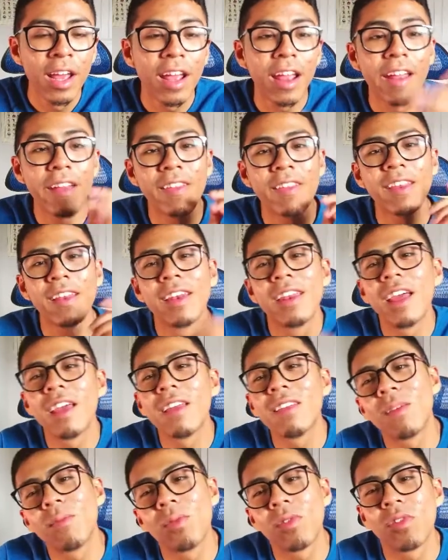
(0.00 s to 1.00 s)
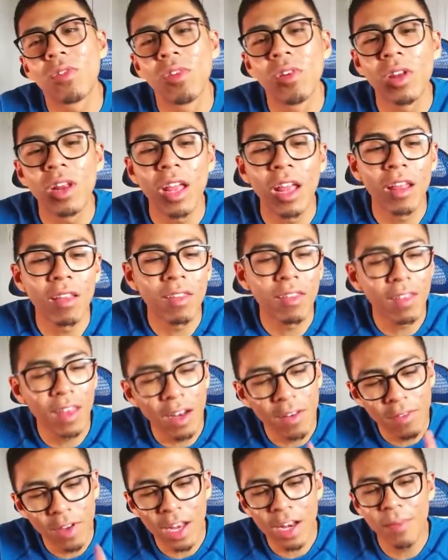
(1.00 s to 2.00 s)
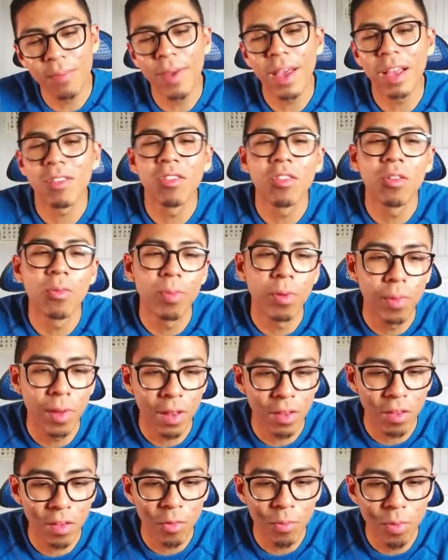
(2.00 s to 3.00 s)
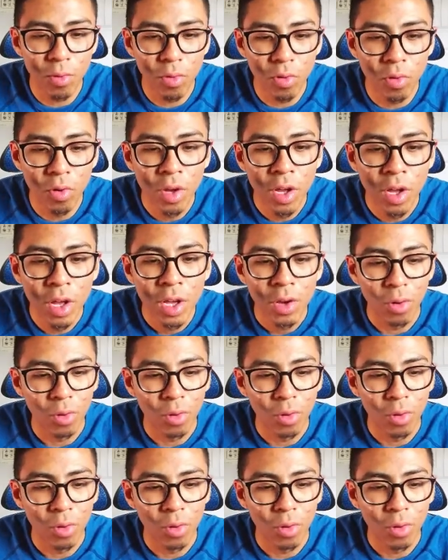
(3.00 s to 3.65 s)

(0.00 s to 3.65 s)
In today's episode, instead of heading back to the Perplexing Pool,